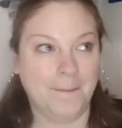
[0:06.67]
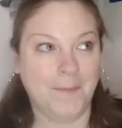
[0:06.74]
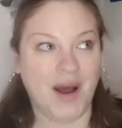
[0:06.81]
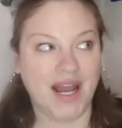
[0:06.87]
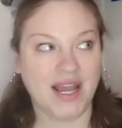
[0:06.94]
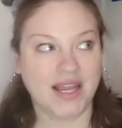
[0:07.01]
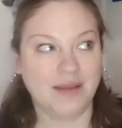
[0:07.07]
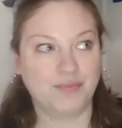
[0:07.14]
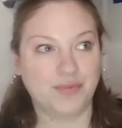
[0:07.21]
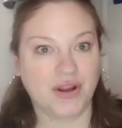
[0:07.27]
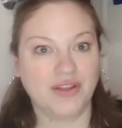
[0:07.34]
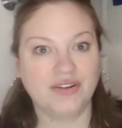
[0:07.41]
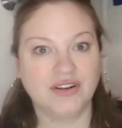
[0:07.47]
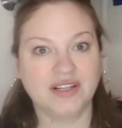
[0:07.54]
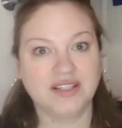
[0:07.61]
My
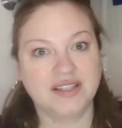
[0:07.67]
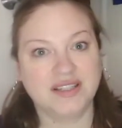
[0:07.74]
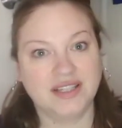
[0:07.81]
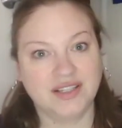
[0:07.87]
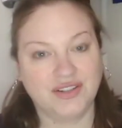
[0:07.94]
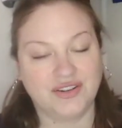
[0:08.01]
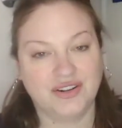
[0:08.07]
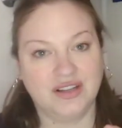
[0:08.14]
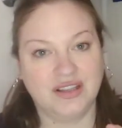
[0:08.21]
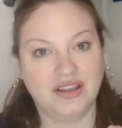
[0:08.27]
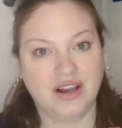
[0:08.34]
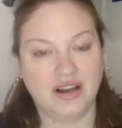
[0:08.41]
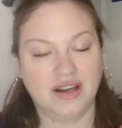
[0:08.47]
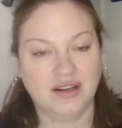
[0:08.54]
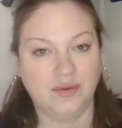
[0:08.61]
brother and
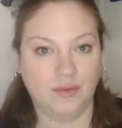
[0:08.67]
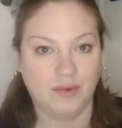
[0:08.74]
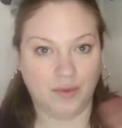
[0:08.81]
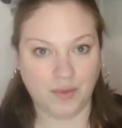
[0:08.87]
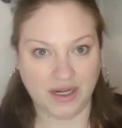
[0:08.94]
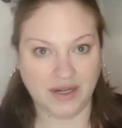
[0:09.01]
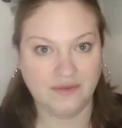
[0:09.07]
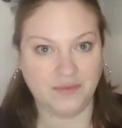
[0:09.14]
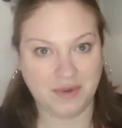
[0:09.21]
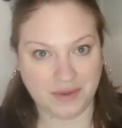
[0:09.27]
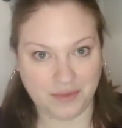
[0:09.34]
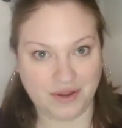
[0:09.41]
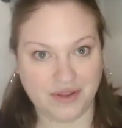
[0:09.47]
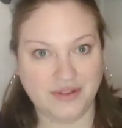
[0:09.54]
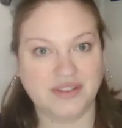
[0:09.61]
sister-in-law, well, one of my
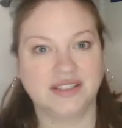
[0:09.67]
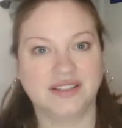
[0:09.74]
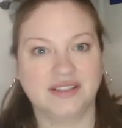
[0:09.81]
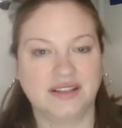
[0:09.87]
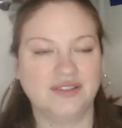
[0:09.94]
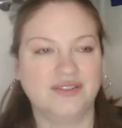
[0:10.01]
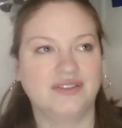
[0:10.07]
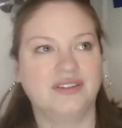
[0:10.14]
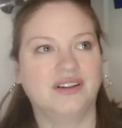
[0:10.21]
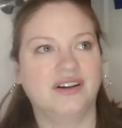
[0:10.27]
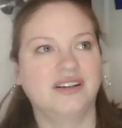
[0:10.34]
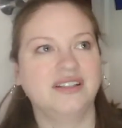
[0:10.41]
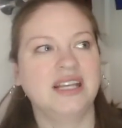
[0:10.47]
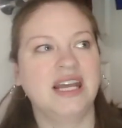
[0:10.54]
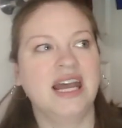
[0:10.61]
brothers and
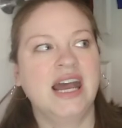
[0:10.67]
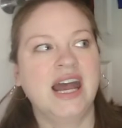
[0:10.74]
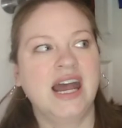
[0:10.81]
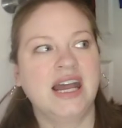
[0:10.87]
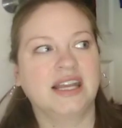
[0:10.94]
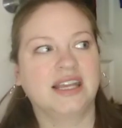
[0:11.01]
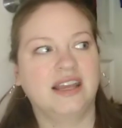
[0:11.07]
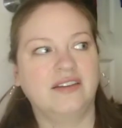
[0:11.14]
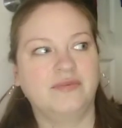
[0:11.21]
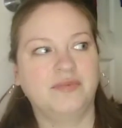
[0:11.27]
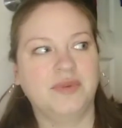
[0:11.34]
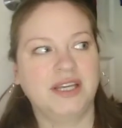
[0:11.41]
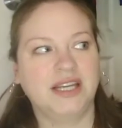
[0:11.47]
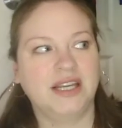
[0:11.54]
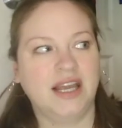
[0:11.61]
sister-in-laws, gave
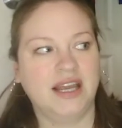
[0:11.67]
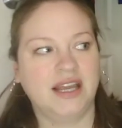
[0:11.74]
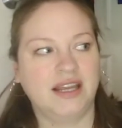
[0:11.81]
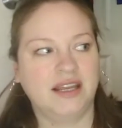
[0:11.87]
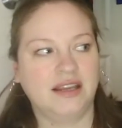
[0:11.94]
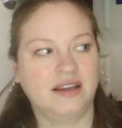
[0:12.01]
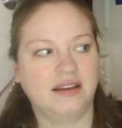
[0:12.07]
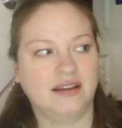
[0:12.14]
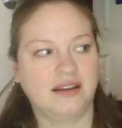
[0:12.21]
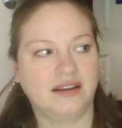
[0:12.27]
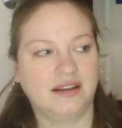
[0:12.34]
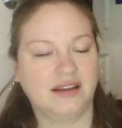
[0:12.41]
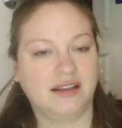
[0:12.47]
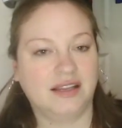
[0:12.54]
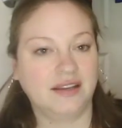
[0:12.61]
me a
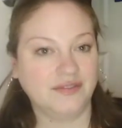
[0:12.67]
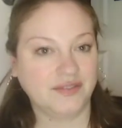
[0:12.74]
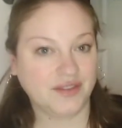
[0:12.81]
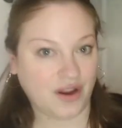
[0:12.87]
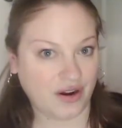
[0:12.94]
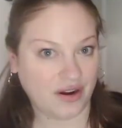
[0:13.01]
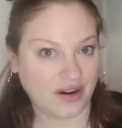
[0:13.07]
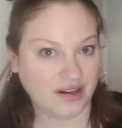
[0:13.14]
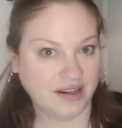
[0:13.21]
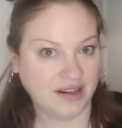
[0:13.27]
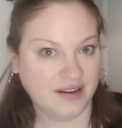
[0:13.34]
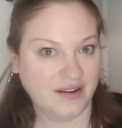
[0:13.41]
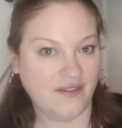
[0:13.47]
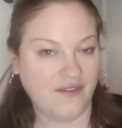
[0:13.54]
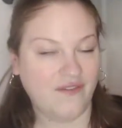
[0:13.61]
gift card
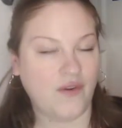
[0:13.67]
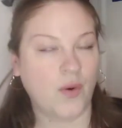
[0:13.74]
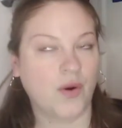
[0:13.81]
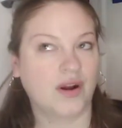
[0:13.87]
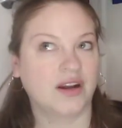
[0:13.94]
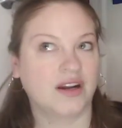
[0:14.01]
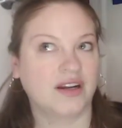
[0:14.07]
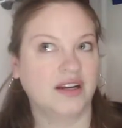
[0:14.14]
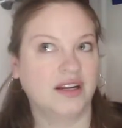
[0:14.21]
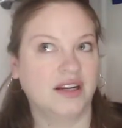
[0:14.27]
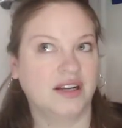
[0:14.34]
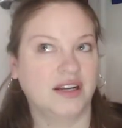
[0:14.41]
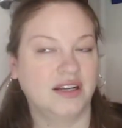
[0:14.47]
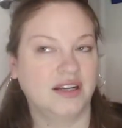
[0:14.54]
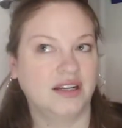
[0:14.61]
for
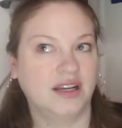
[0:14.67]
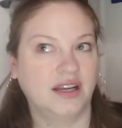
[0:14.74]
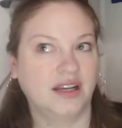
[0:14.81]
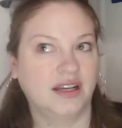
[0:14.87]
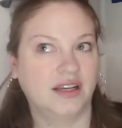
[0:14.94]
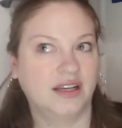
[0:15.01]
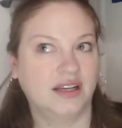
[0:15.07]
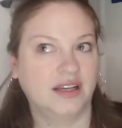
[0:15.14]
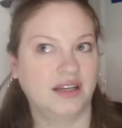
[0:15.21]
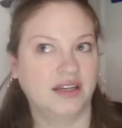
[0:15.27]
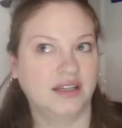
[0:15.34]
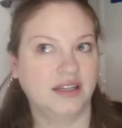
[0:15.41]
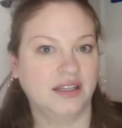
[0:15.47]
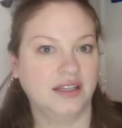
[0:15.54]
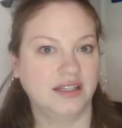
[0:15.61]

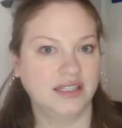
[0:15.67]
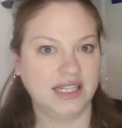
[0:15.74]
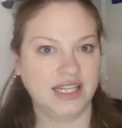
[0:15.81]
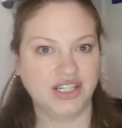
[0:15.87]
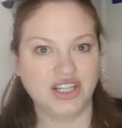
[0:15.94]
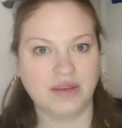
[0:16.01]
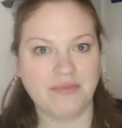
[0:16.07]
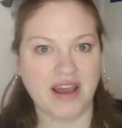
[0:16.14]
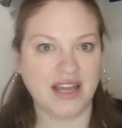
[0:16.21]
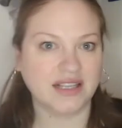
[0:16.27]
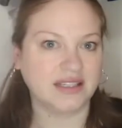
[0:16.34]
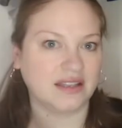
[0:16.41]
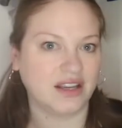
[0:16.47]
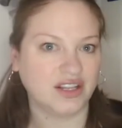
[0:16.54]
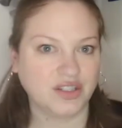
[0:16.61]
TJ
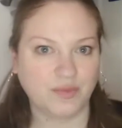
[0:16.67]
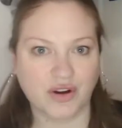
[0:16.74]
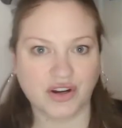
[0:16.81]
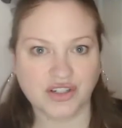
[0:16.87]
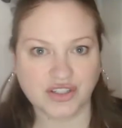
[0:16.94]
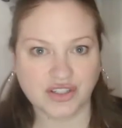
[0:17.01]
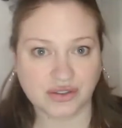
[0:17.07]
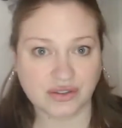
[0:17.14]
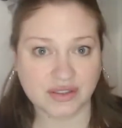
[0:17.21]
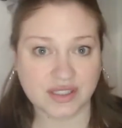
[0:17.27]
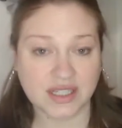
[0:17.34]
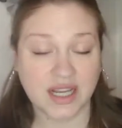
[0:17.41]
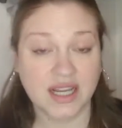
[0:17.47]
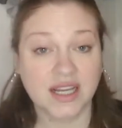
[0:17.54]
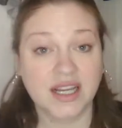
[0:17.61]
Maxx /
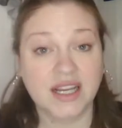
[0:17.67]
Marshalls